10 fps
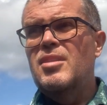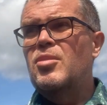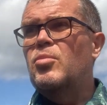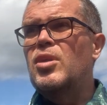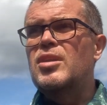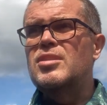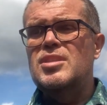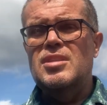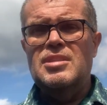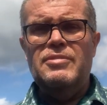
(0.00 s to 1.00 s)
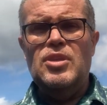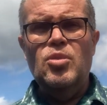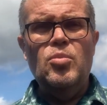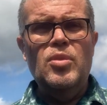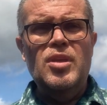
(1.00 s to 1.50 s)
words,
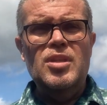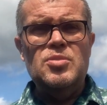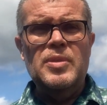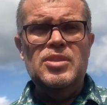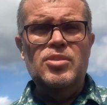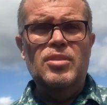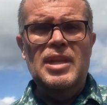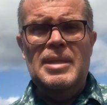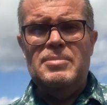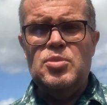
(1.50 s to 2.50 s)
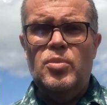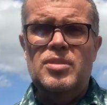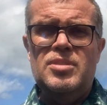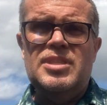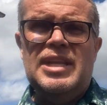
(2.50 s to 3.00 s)
difficult words, when your lips
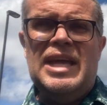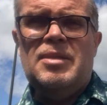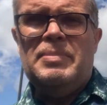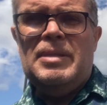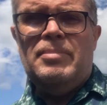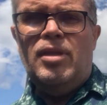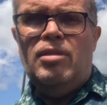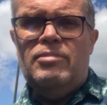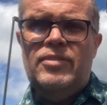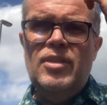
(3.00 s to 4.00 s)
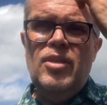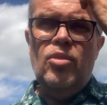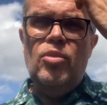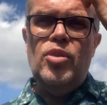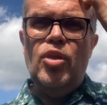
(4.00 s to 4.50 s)
want to slag people off
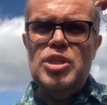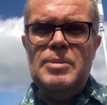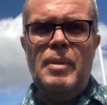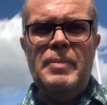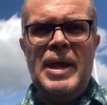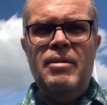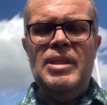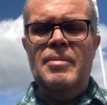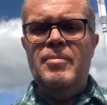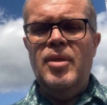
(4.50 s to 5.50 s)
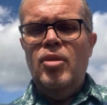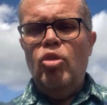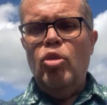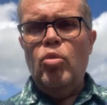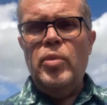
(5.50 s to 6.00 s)
or gossip about them,
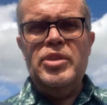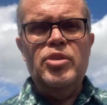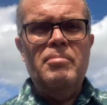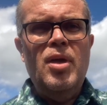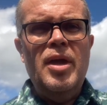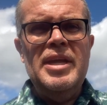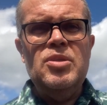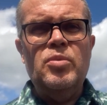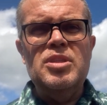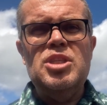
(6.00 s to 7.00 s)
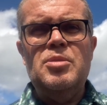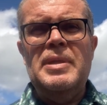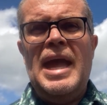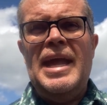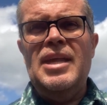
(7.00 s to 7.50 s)
or when your mind wants to
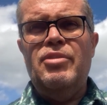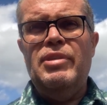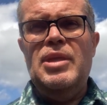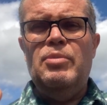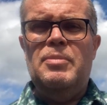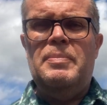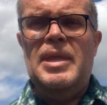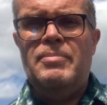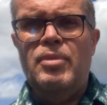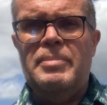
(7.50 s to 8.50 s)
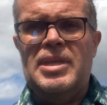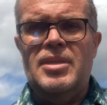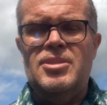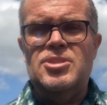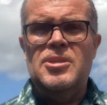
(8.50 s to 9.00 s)
be angry with people
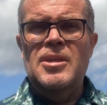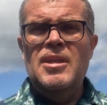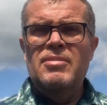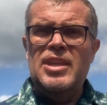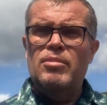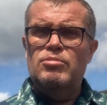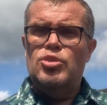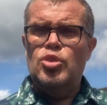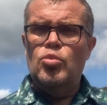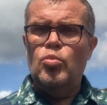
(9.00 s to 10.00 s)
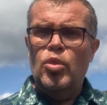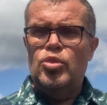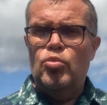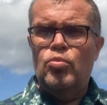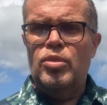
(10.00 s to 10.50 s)
because they don't do what
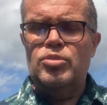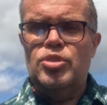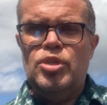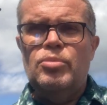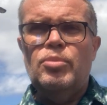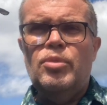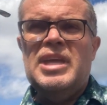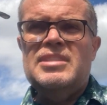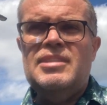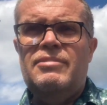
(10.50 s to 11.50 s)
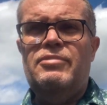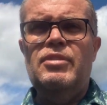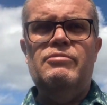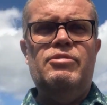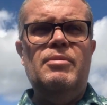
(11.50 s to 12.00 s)
you want to do or they're
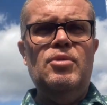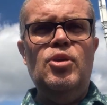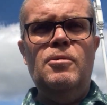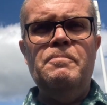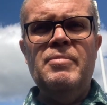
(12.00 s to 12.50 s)
different from you,